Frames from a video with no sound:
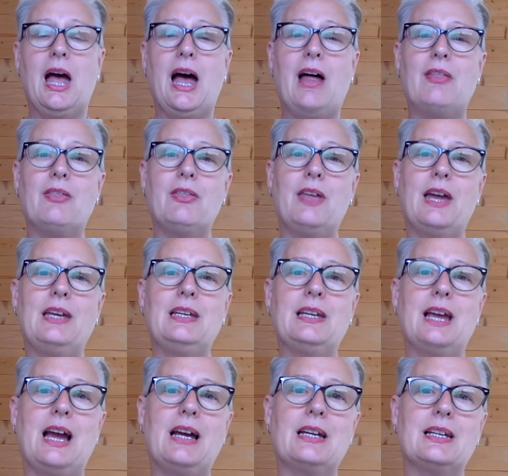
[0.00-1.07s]
and they
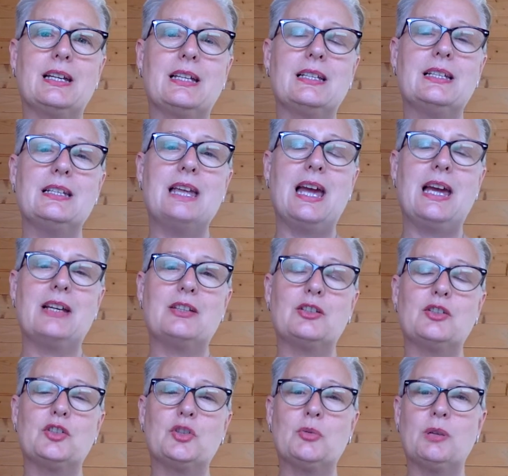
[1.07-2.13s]
can connect
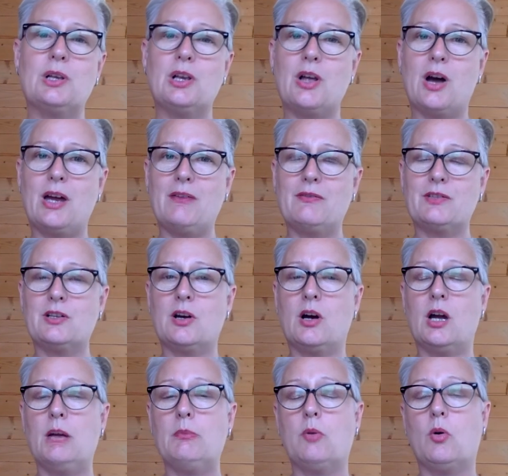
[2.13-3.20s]
to a
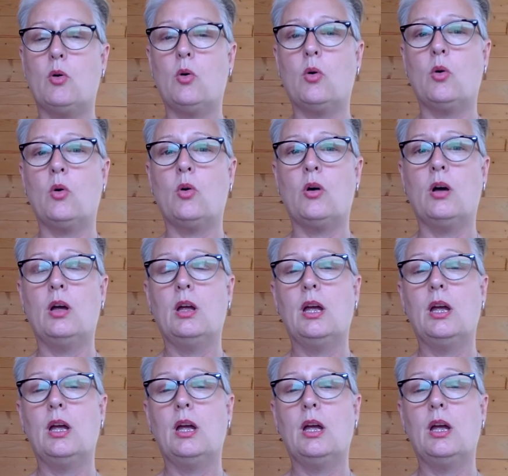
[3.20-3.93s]
lifetime or